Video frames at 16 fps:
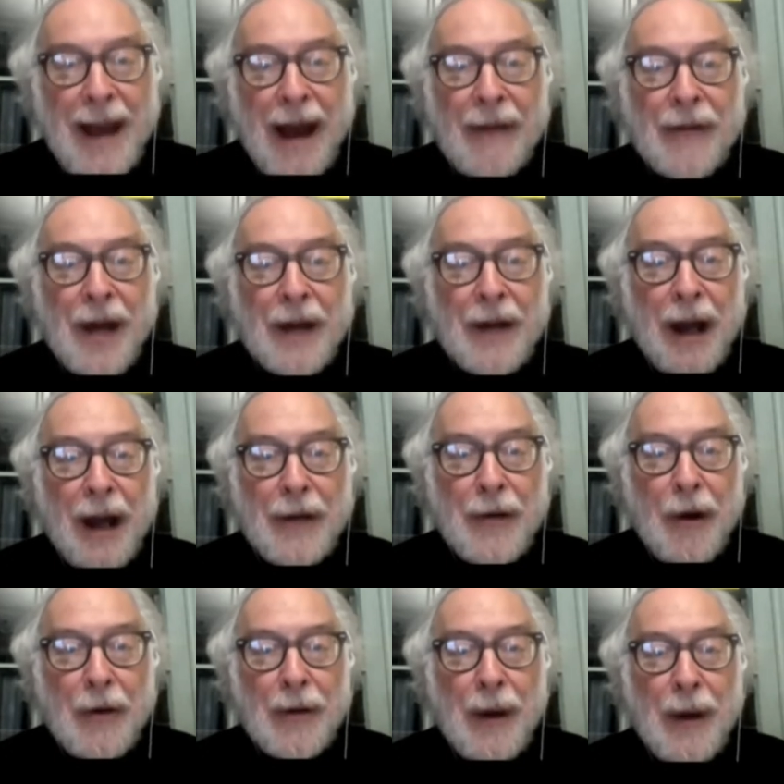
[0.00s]
And then I
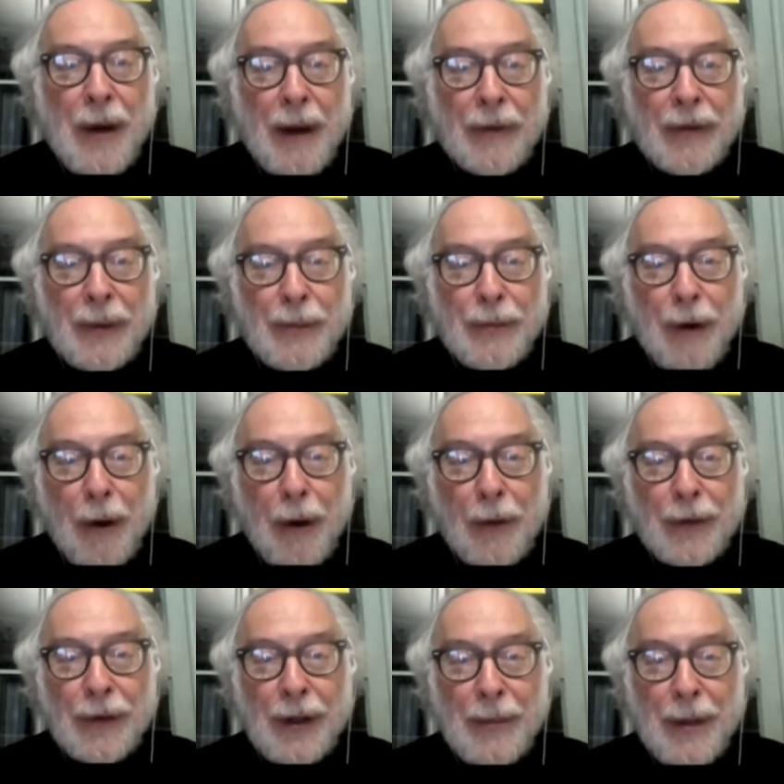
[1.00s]
know you have some
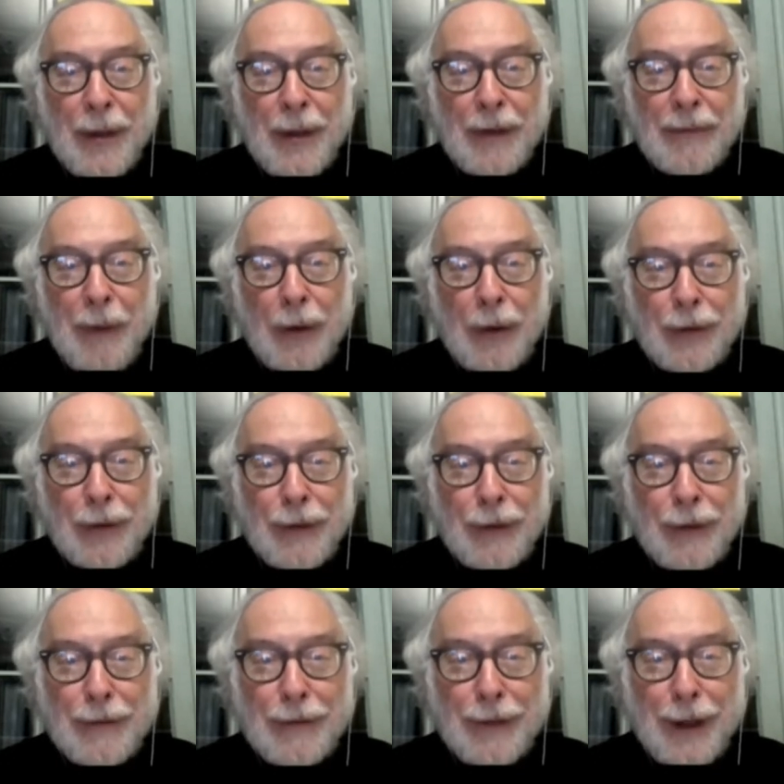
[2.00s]
prose and a bit of
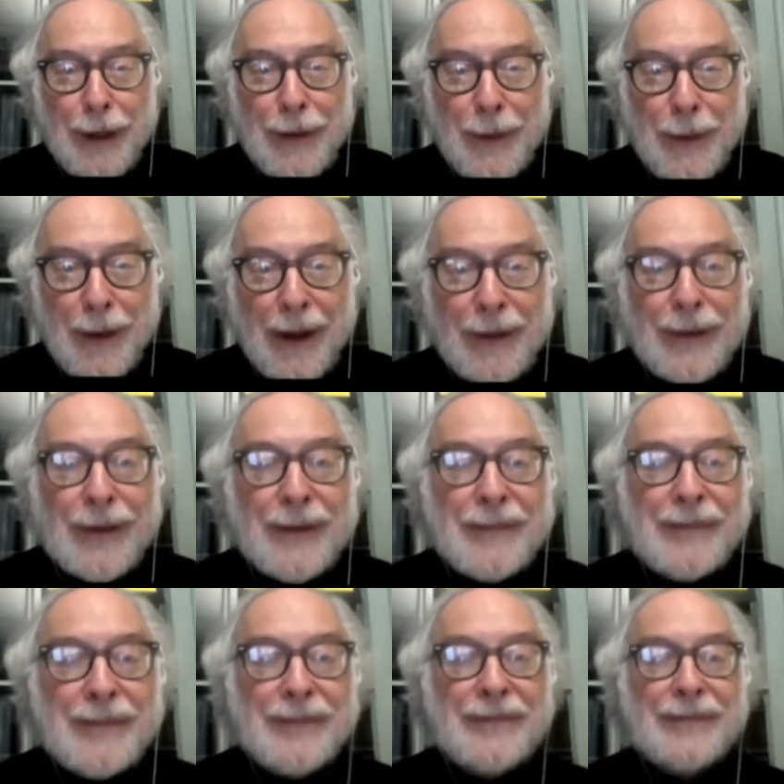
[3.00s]
poetry to read to
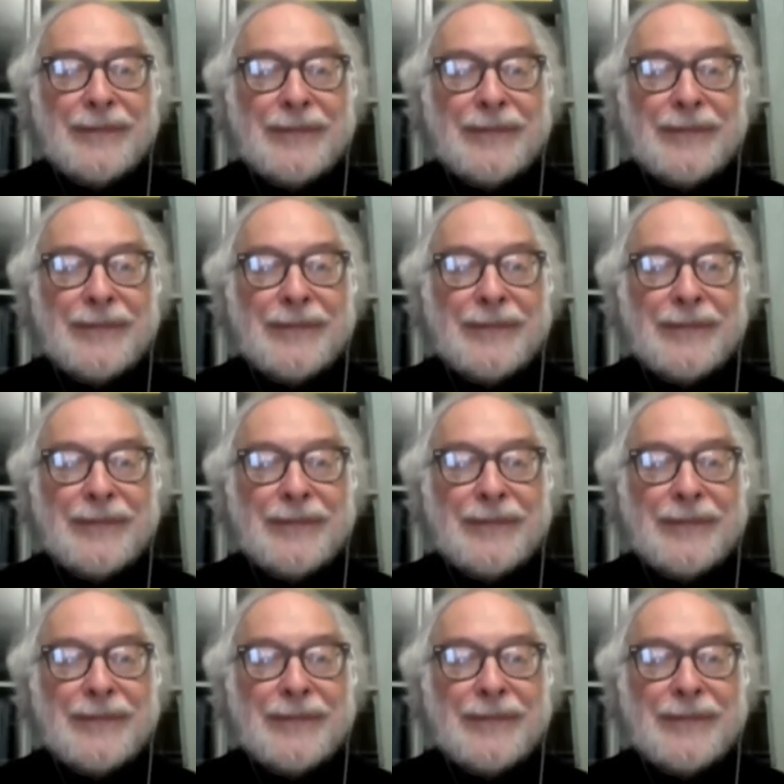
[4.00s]
us.